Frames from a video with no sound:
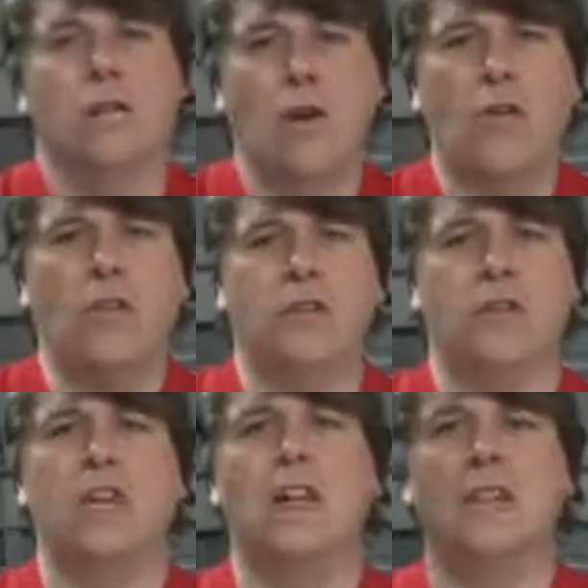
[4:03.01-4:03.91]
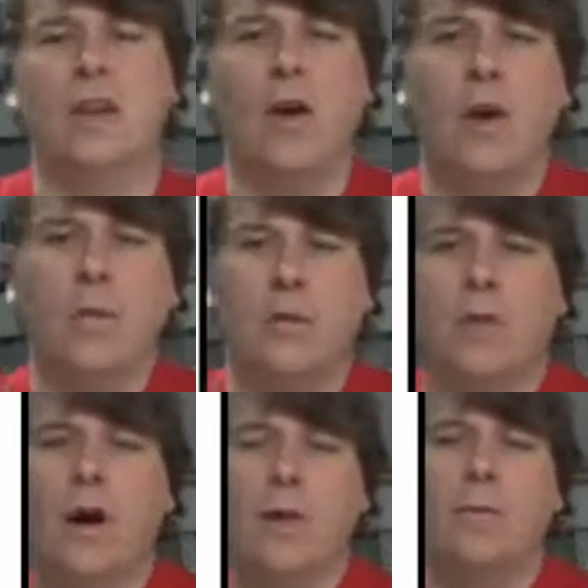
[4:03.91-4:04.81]
profits would tend to go up as
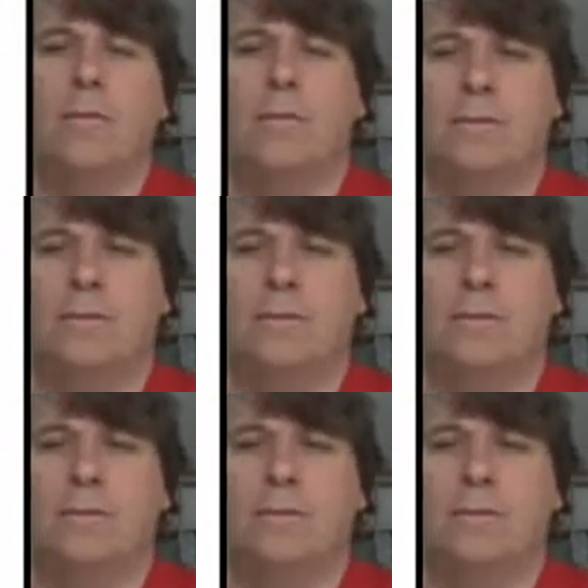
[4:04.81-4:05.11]
well.